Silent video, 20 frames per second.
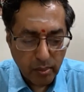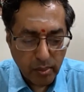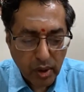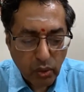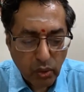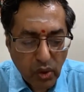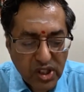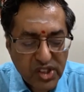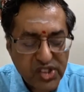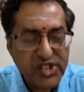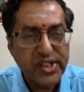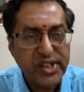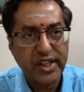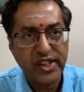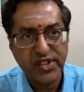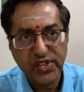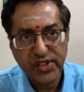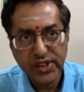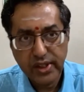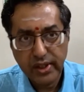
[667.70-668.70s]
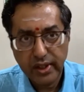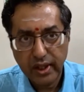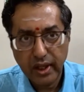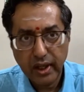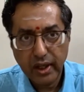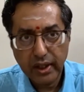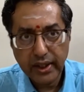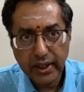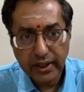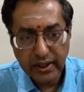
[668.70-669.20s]
Bhagavan says,
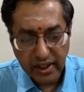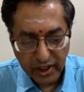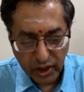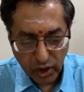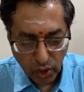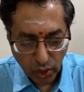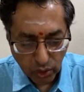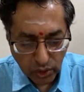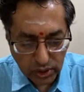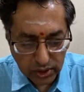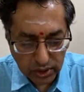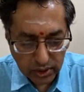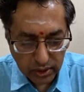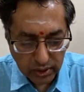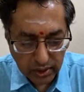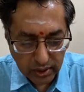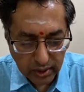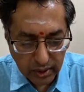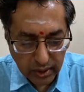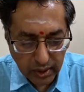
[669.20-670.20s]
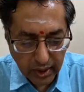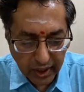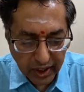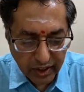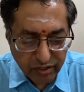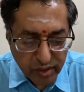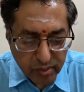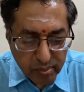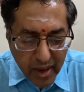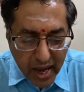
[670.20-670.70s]
again I quote,
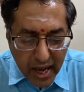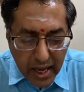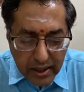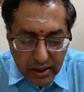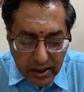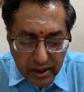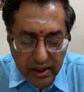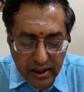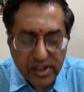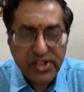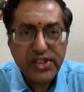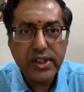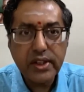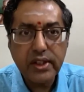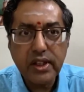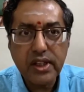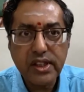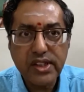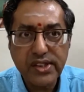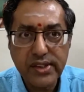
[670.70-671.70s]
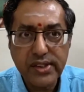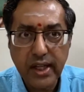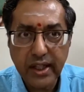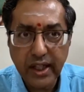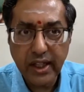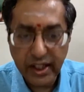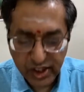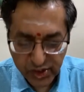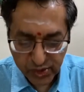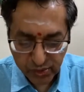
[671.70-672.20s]
"If a man considers that
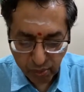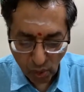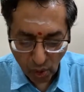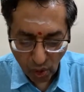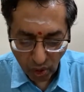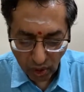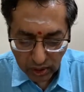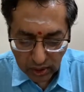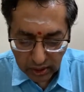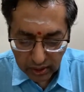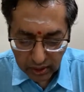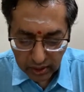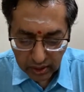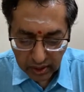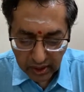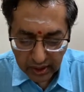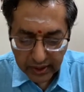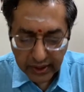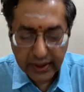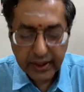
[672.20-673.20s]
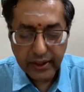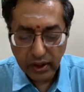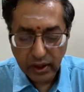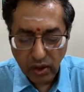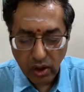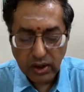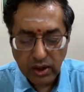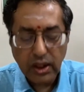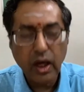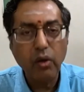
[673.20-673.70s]
he is born, he
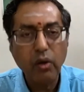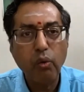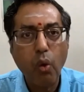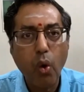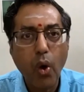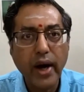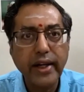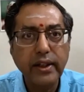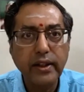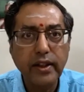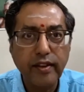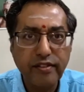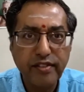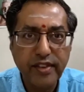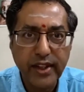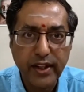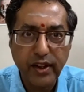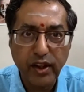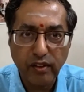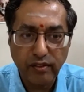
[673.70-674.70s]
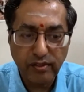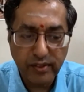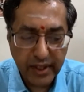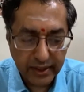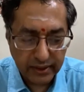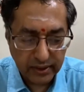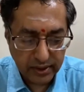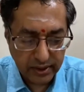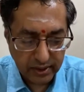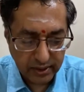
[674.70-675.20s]
cannot avoid the fear of
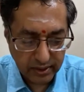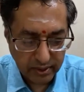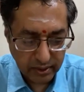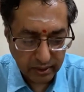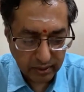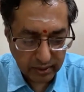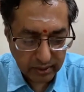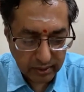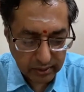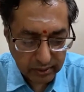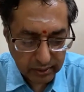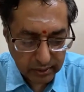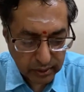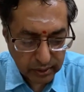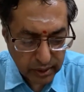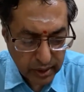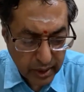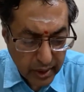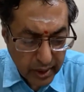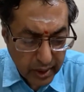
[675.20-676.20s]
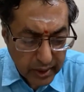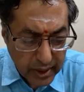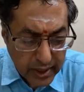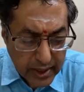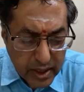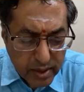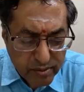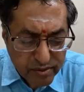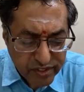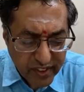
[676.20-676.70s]
death.
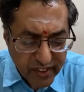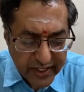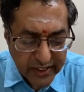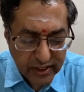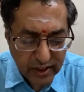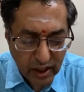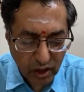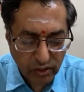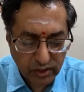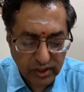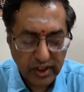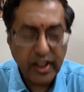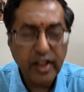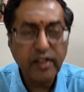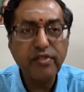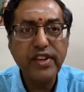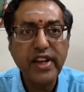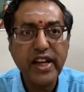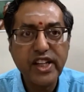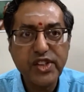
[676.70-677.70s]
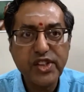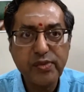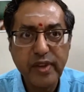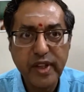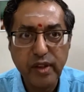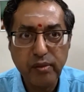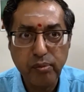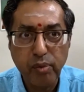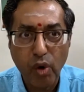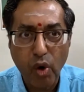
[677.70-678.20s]
Let him find out if he has
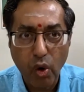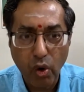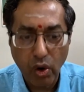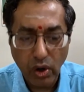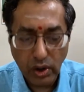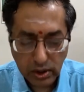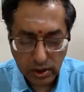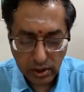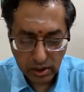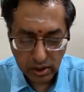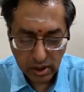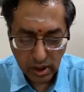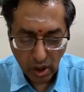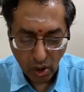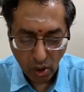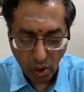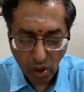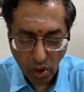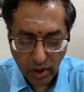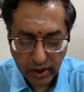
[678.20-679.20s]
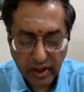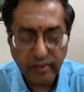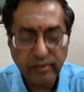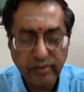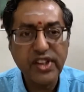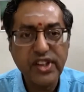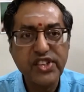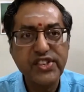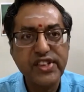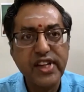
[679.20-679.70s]
been born or if
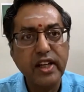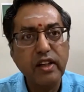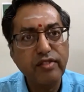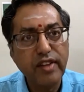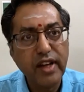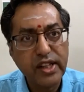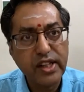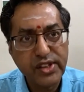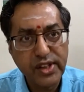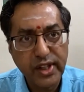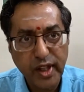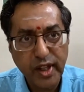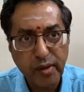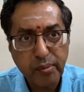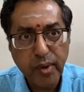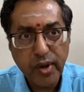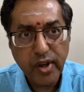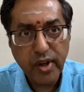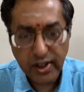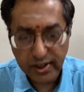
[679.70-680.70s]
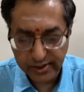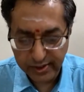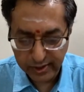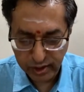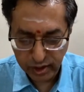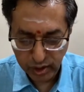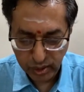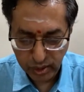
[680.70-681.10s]
the self has any birth.